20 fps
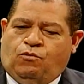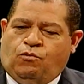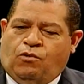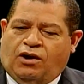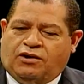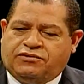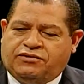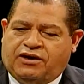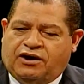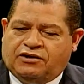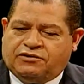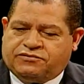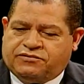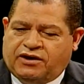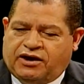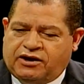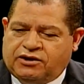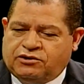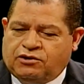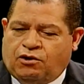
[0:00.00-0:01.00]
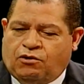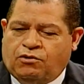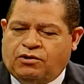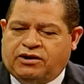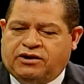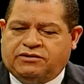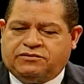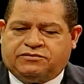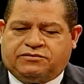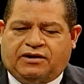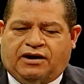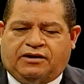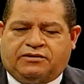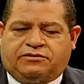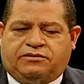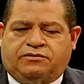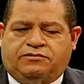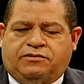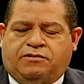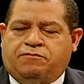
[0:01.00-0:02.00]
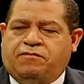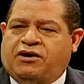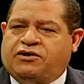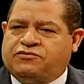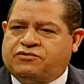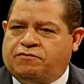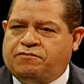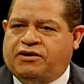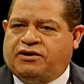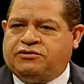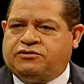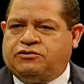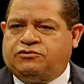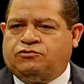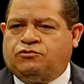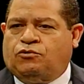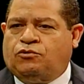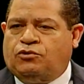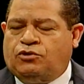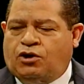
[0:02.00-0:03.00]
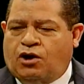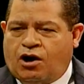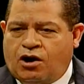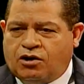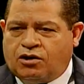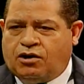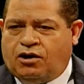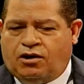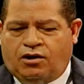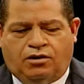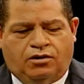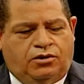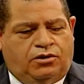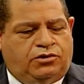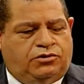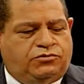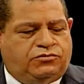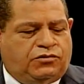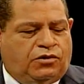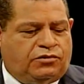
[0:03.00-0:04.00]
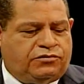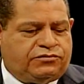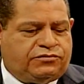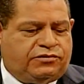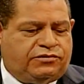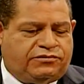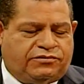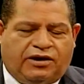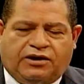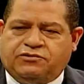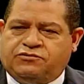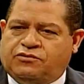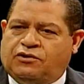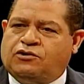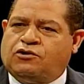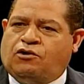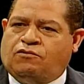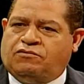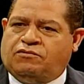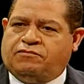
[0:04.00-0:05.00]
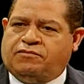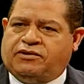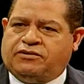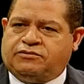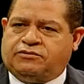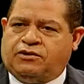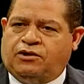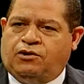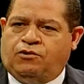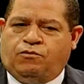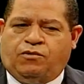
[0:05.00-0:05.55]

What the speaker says: What they are saying now is that the measurement is no longer just central government.